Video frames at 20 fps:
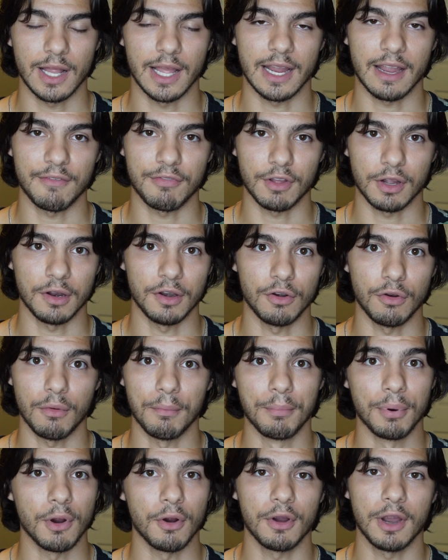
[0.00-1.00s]
like if they're going to do a
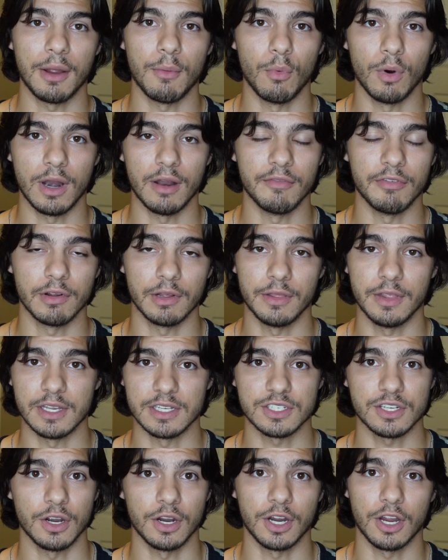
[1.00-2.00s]
program, whatever, and then
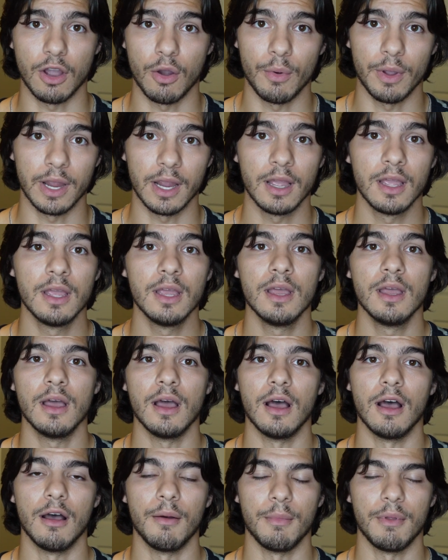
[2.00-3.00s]
start going
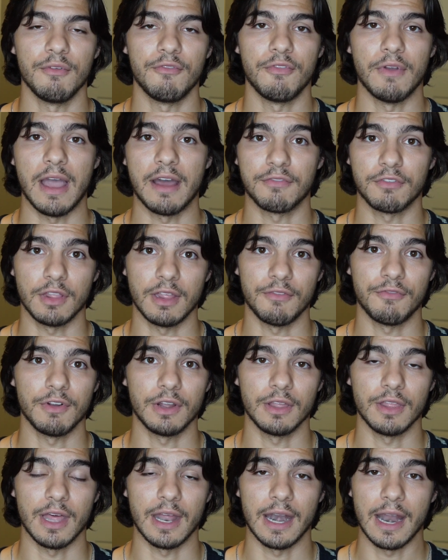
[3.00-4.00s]
after they
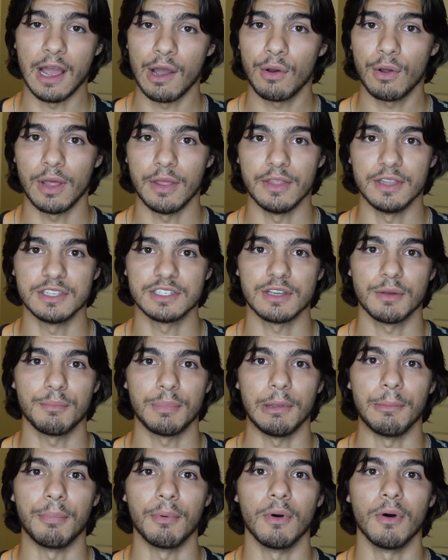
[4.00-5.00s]
figure that out. And then some
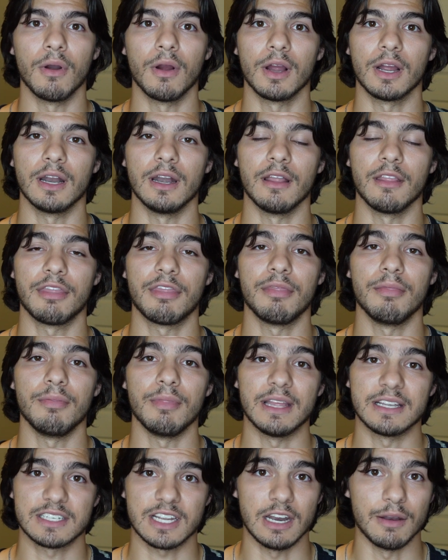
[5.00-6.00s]
people are going to,
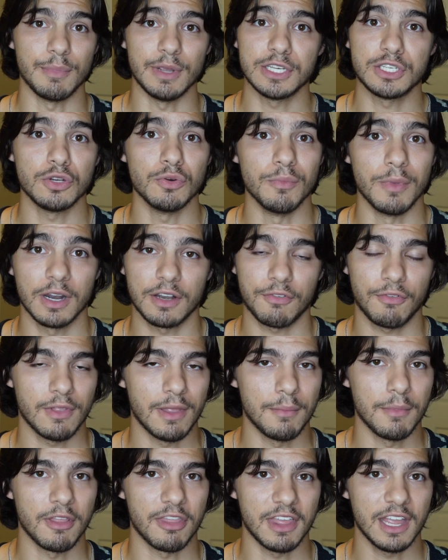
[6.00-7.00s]
that's going to be too much for
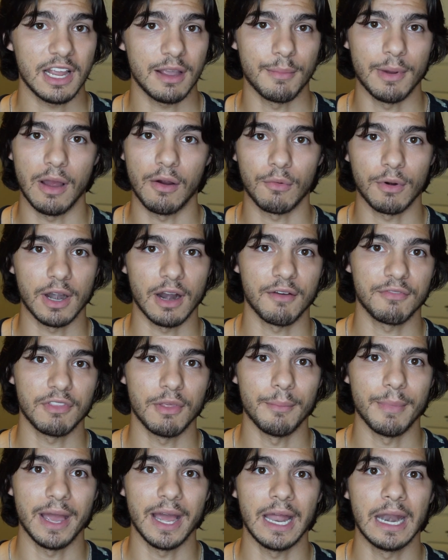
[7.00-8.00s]
them to think about right off
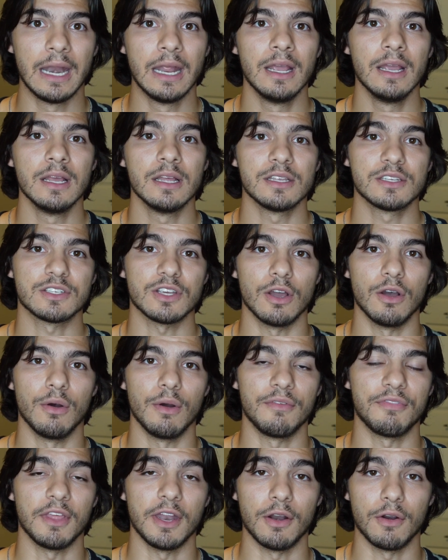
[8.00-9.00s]
the bat. So
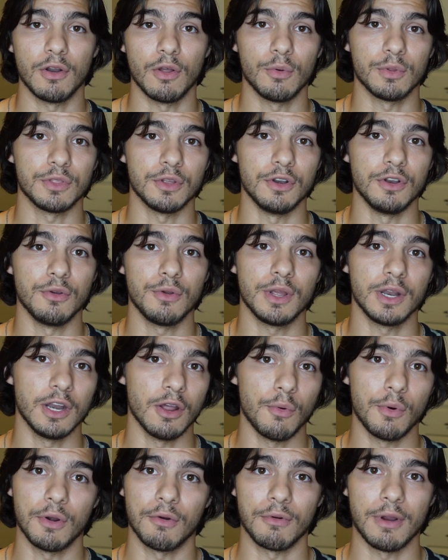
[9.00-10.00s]
if they don't know what they're doing,
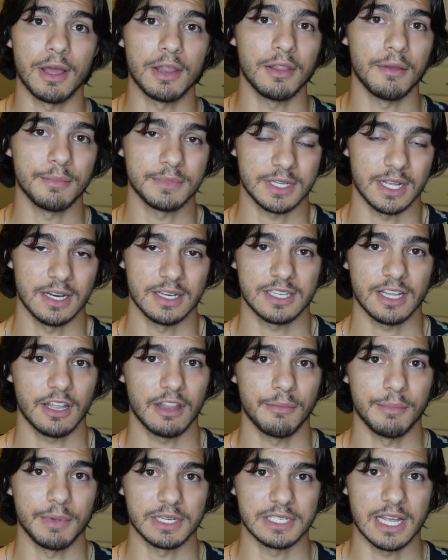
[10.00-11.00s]
no one around them is going to tell
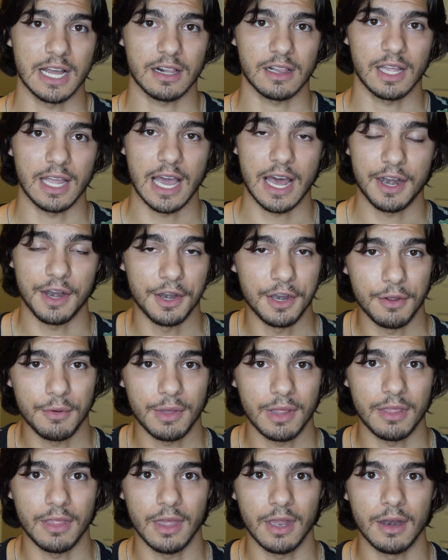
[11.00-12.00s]
them exactly how to do
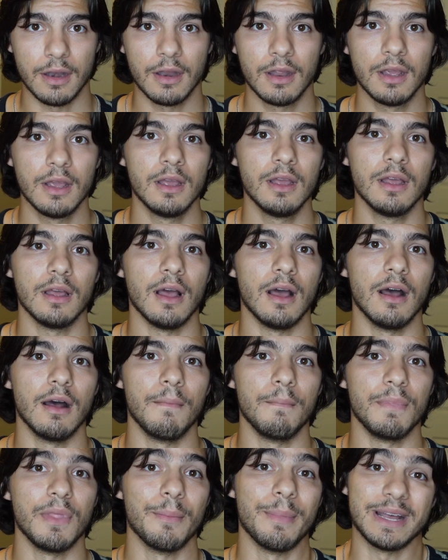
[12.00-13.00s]
it, then
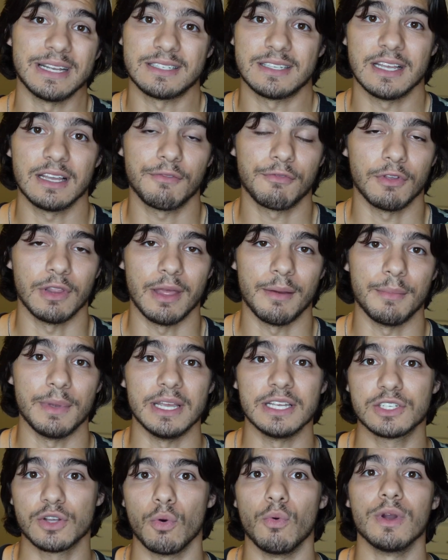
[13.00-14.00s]
the best thing for them
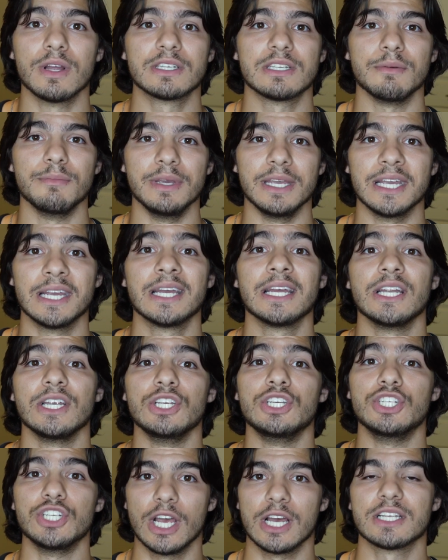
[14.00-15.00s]
is going to be
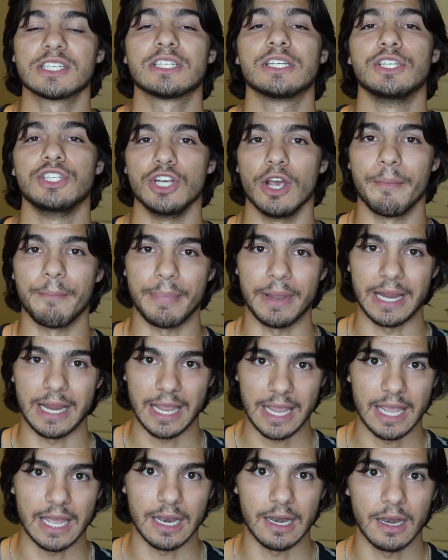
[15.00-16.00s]
just jumping
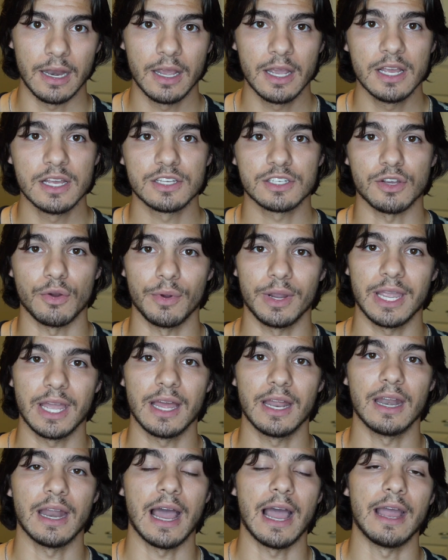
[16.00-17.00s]
in. So
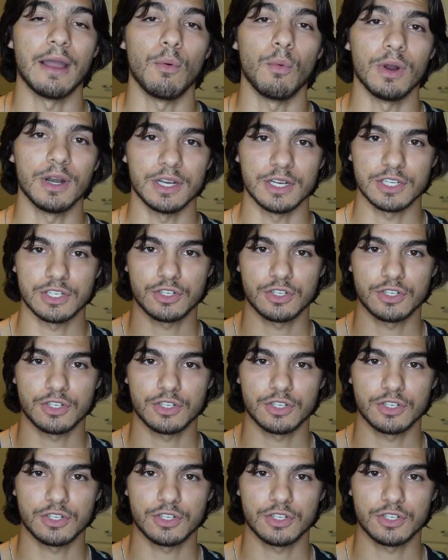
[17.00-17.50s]
again, I wanted to